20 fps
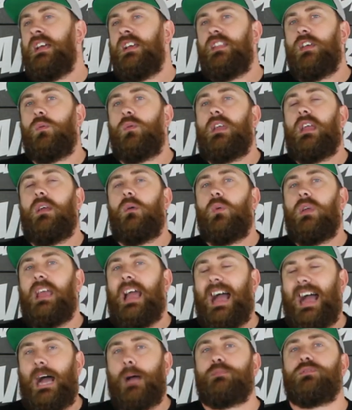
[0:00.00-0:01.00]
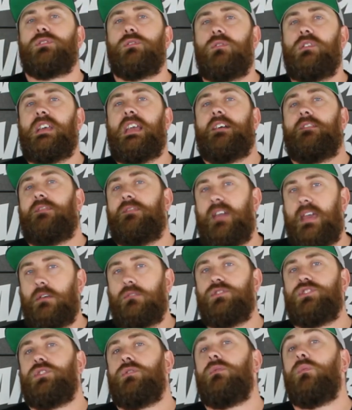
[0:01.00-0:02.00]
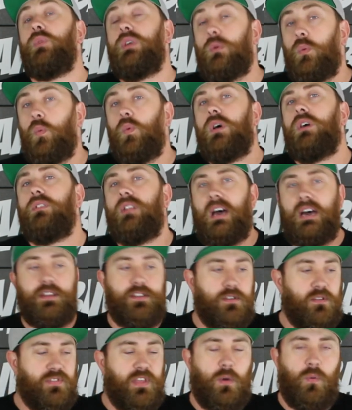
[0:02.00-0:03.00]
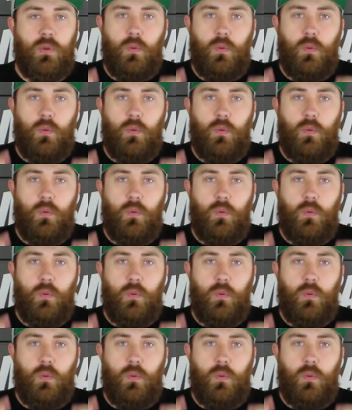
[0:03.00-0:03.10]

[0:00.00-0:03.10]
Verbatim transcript: then we, we absolutely have failed you and we will not do that.